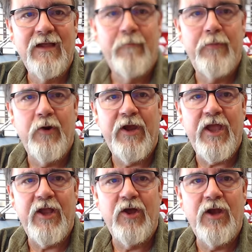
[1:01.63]

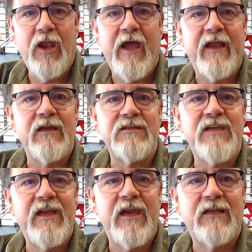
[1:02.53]
Pretty good likeness,
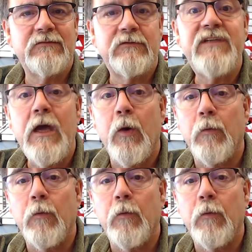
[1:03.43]
ain't it? So,